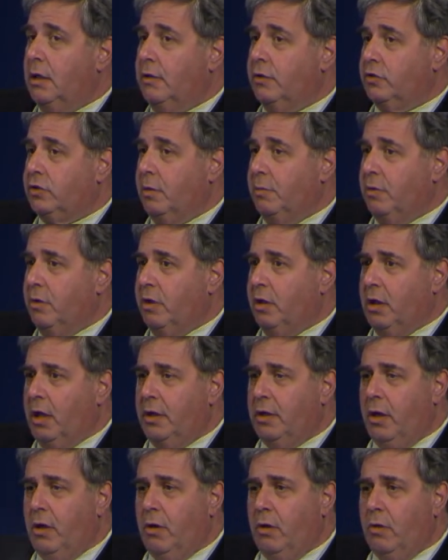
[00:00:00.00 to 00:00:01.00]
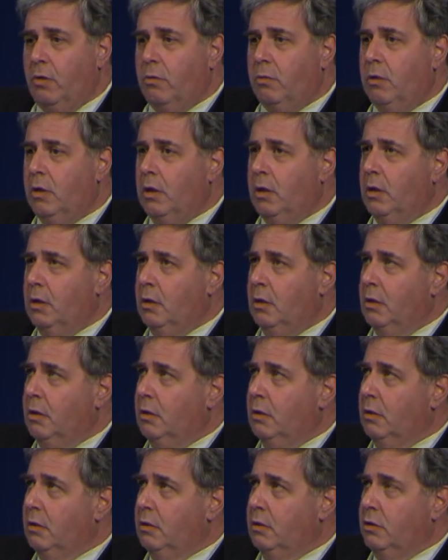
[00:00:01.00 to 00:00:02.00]
In this community. And I know
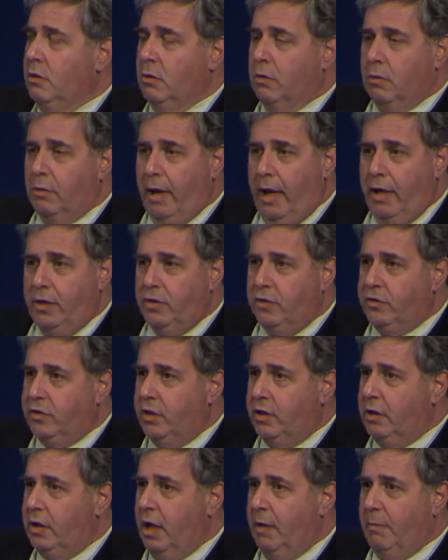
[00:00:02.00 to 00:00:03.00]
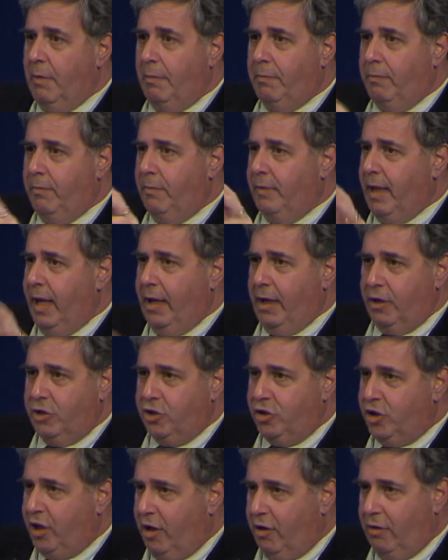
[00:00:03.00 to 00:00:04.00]
your agency came up, they had a
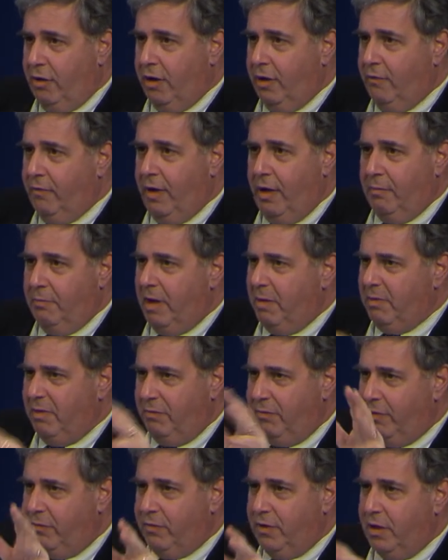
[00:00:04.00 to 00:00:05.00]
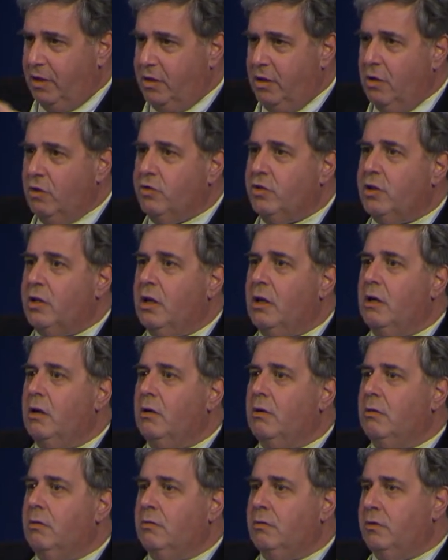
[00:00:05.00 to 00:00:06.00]
charity event maybe 15 years
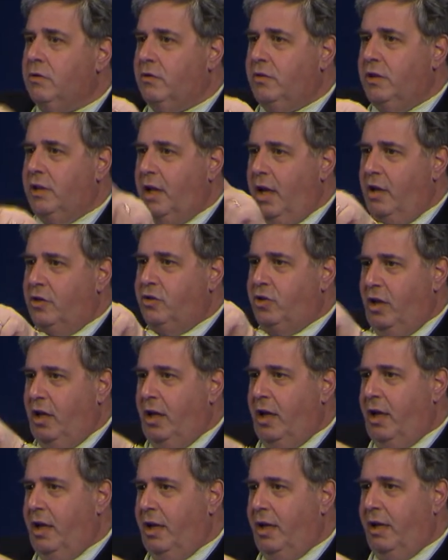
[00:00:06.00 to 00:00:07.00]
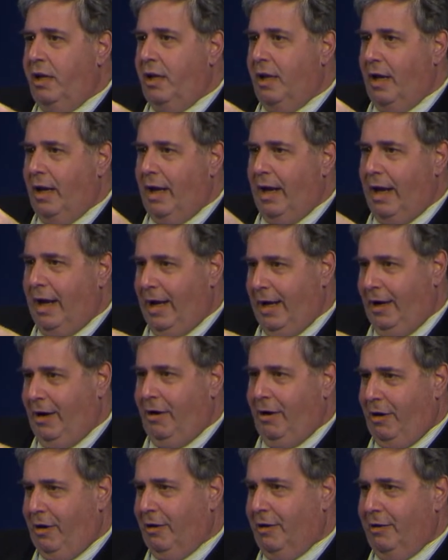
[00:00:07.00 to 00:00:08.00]
ago,
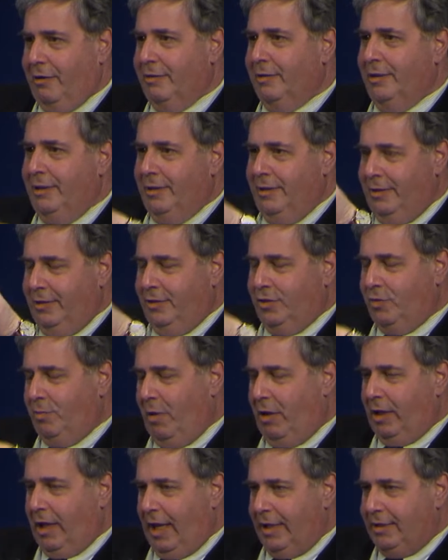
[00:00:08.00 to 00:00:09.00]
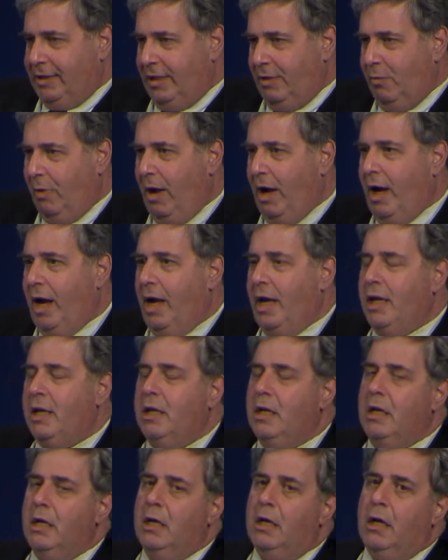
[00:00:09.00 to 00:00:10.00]
CHAIR, small
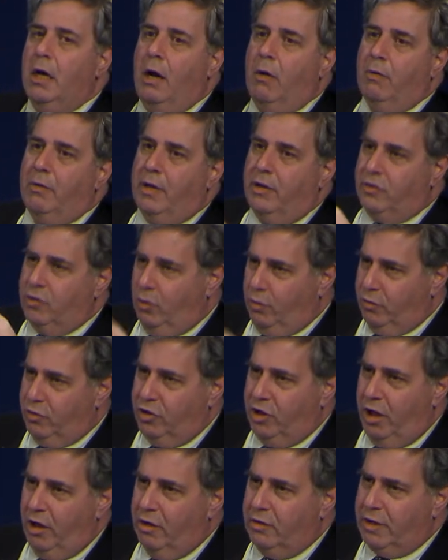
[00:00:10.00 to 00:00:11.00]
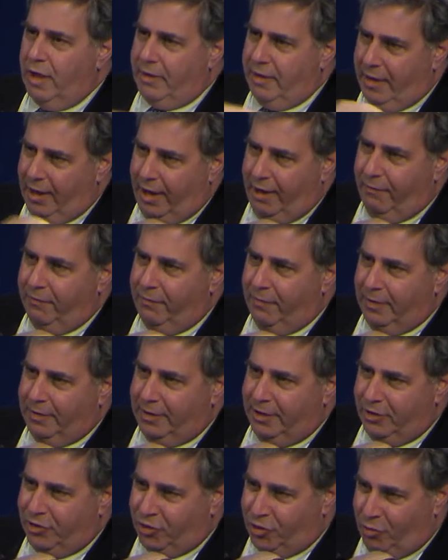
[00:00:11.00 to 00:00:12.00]
ITY, where they sold chairs. I think I have
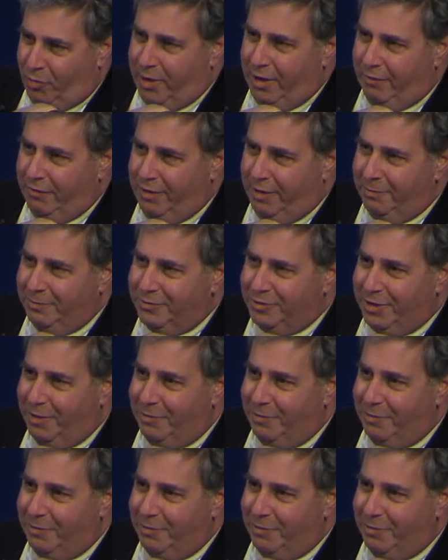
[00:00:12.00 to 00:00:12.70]
at least 3 of them